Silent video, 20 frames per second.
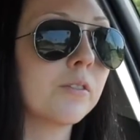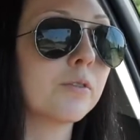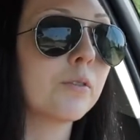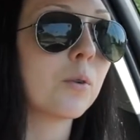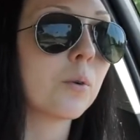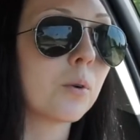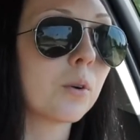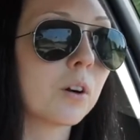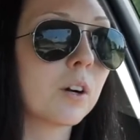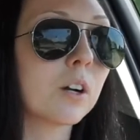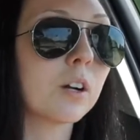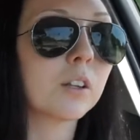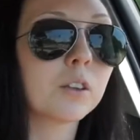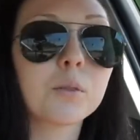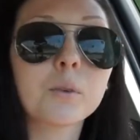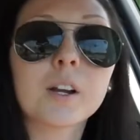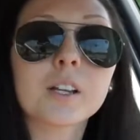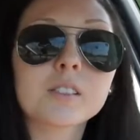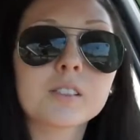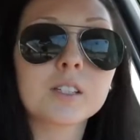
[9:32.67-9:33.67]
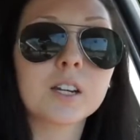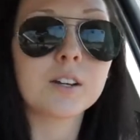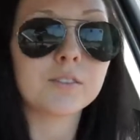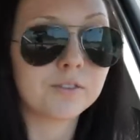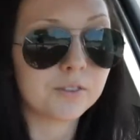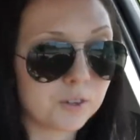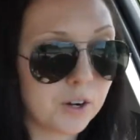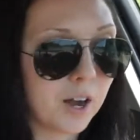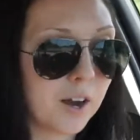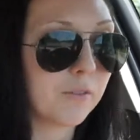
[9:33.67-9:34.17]
for the rest
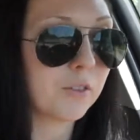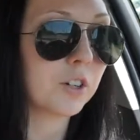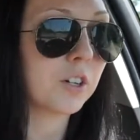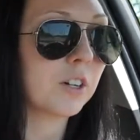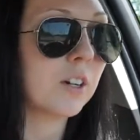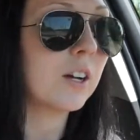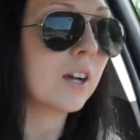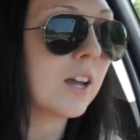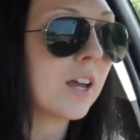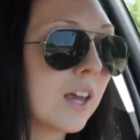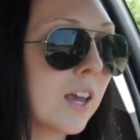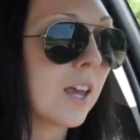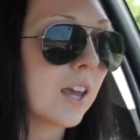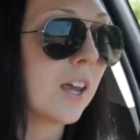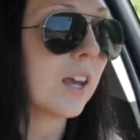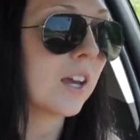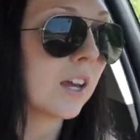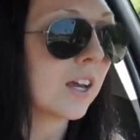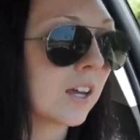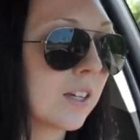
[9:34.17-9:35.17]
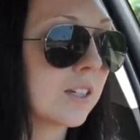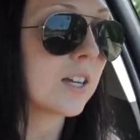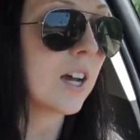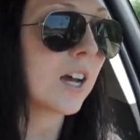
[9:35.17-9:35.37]
of forever. And